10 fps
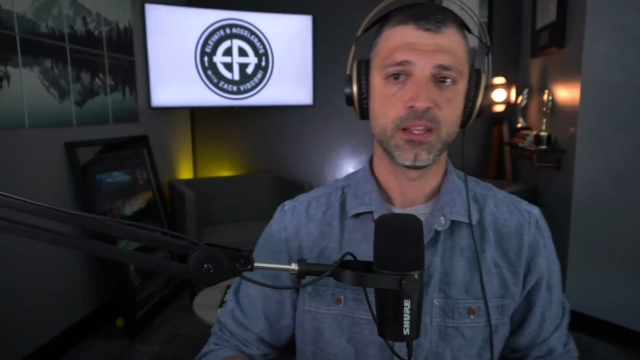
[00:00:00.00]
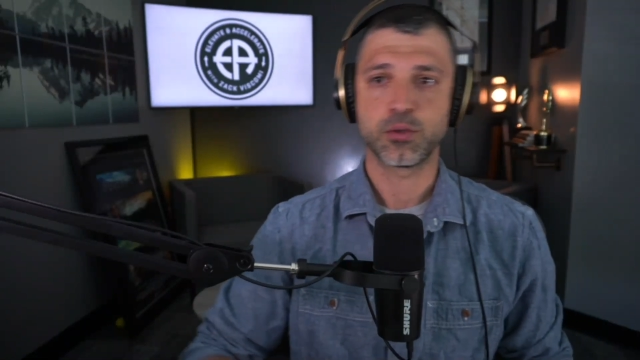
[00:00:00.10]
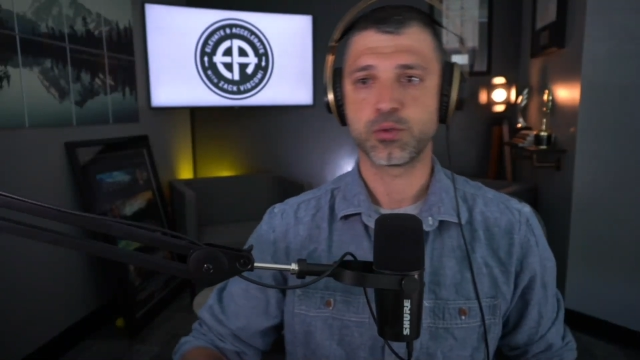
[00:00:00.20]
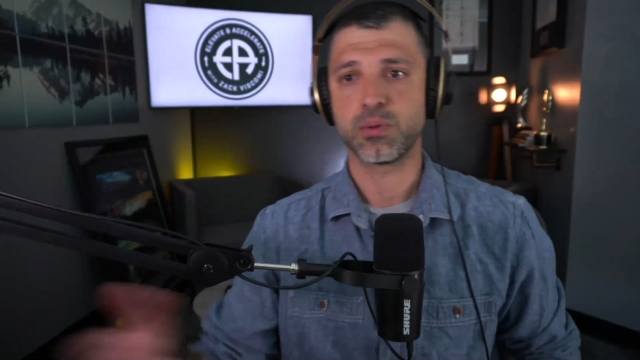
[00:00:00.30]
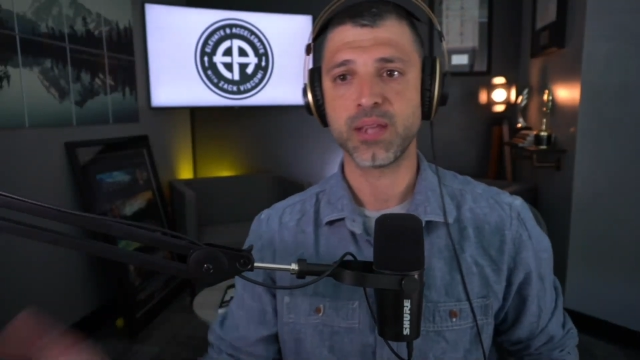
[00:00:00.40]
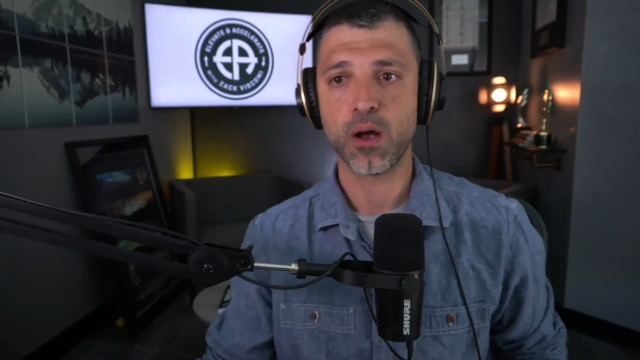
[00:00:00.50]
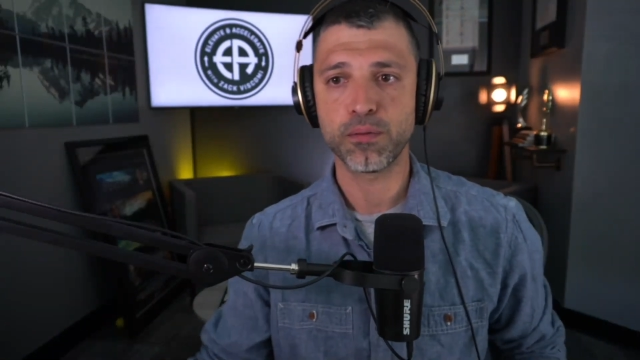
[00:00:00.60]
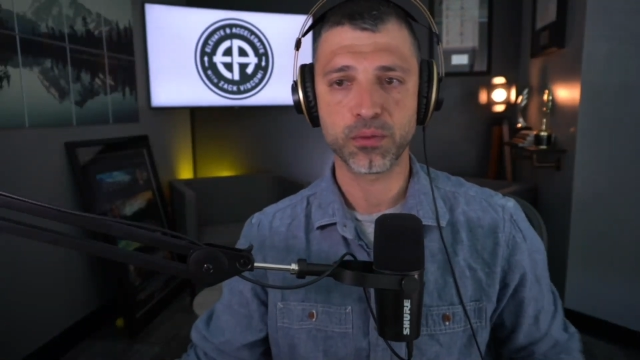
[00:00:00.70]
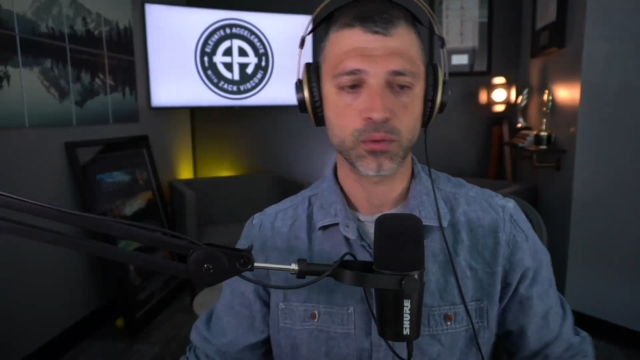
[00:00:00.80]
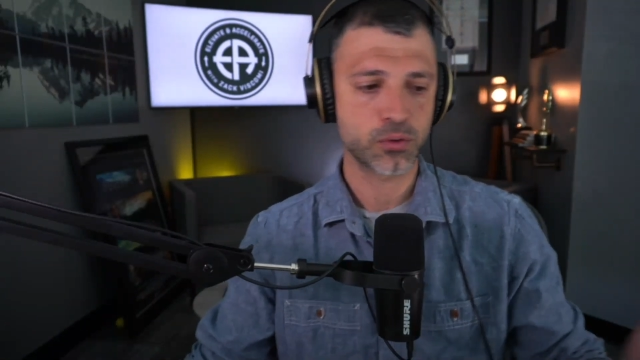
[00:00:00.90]
this is really
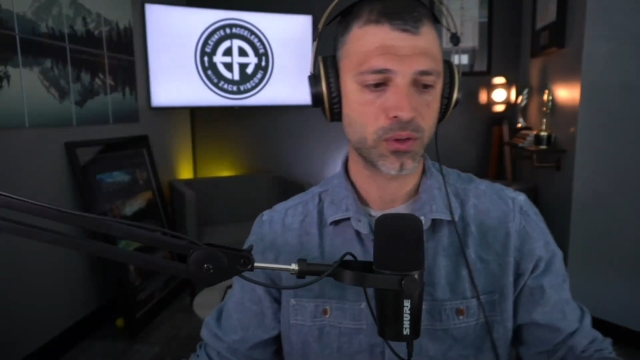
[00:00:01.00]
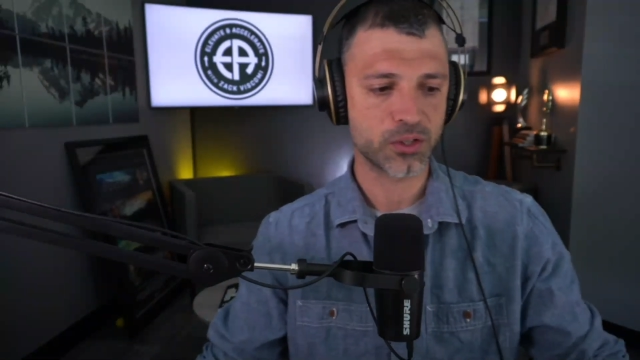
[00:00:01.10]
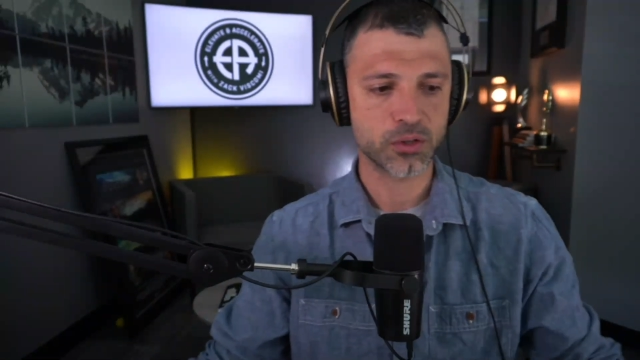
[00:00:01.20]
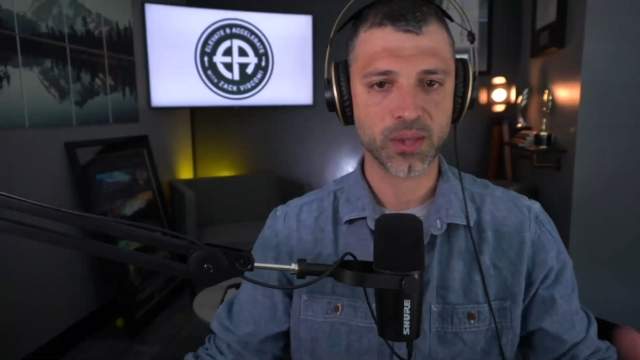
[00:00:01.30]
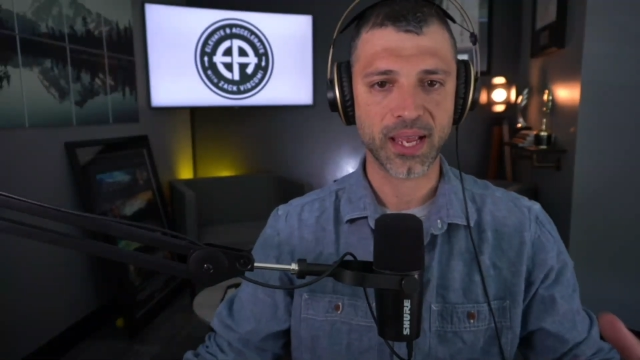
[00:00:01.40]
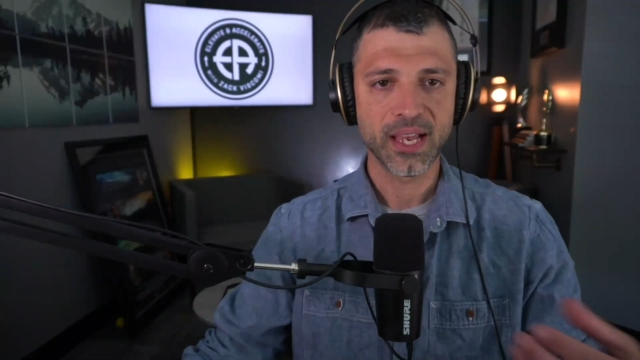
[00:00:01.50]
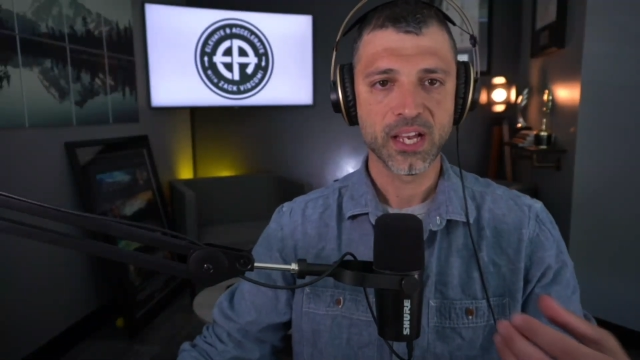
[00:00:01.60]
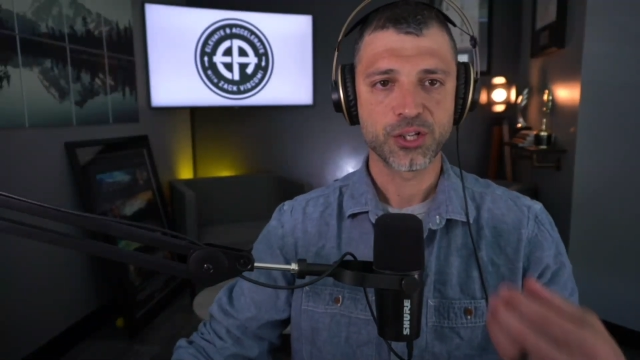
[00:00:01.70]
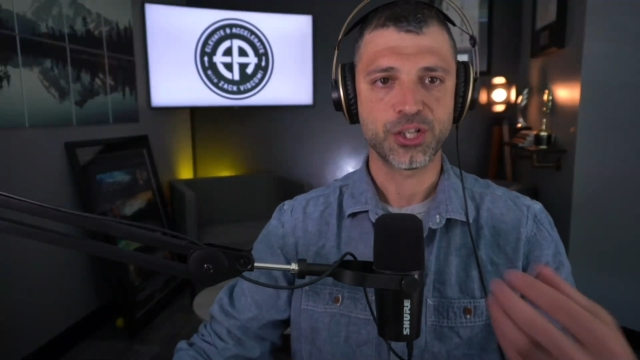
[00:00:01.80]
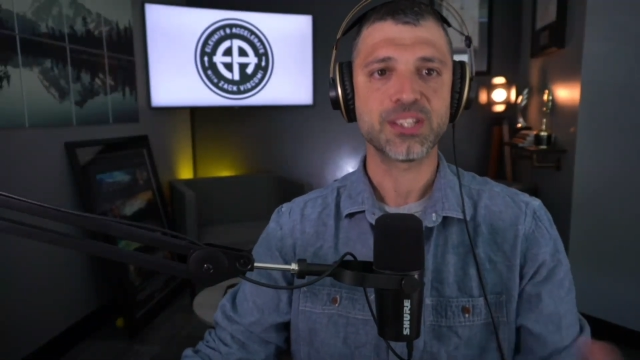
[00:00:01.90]
helpful, and it's really so like
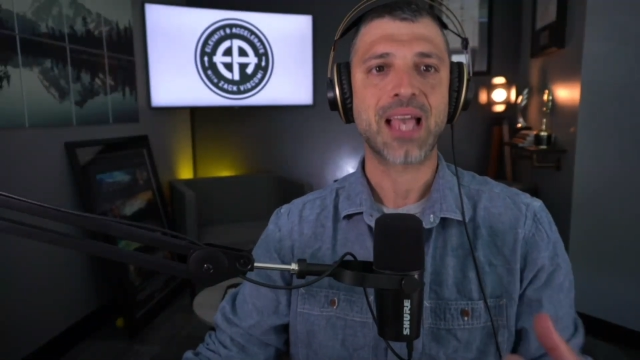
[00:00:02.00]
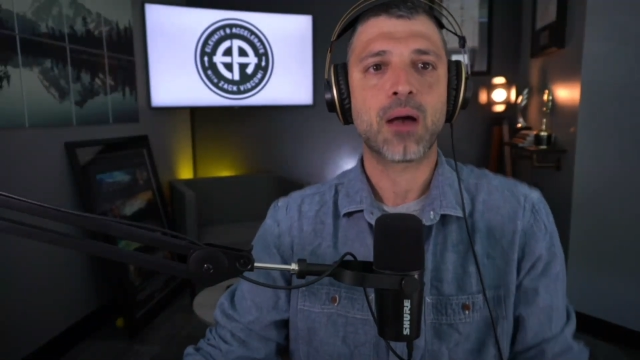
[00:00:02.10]
she's